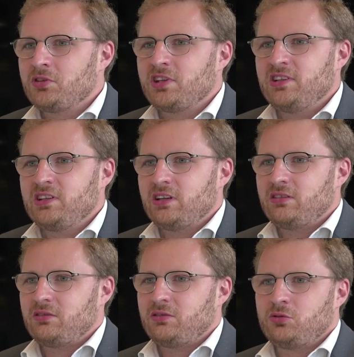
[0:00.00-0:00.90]
not
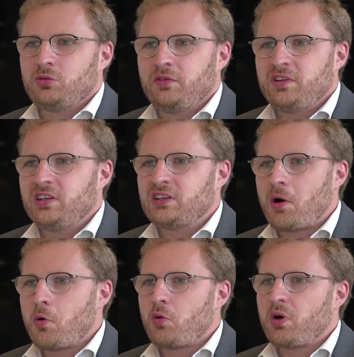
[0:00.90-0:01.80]
hesitate to visit
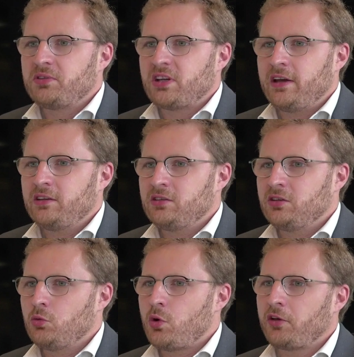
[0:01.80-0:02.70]
our website
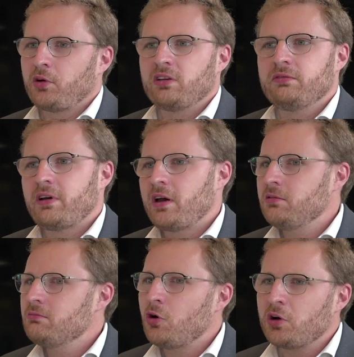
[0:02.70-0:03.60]
where you can
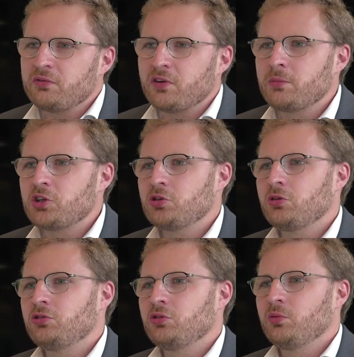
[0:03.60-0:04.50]
find more information
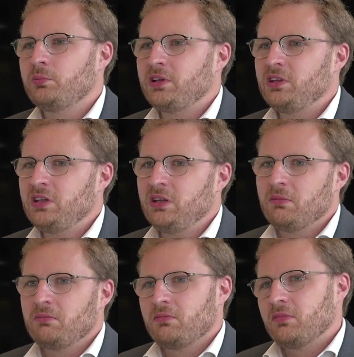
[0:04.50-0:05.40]
on the
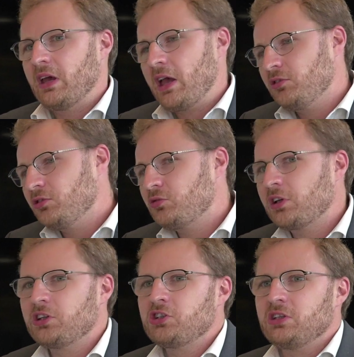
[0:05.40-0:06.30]
company and the
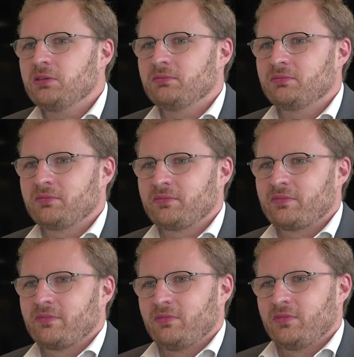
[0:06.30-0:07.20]
strategy.
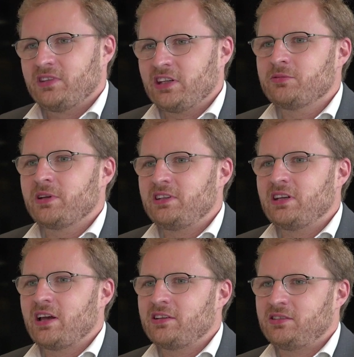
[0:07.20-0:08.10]
Thanks,
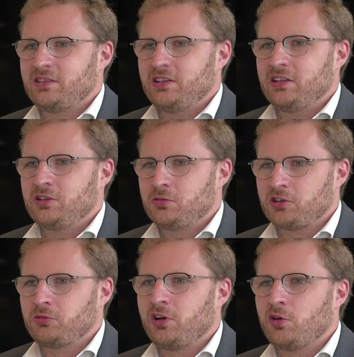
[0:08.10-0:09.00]
Matthias. It
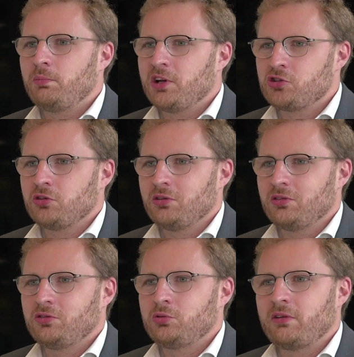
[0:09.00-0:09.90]
was really a
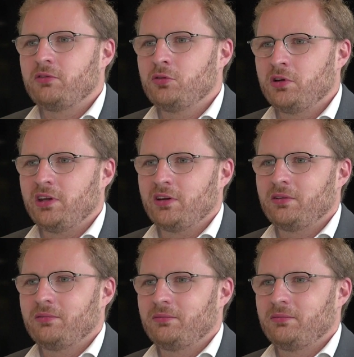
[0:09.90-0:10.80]
pleasure to have you here.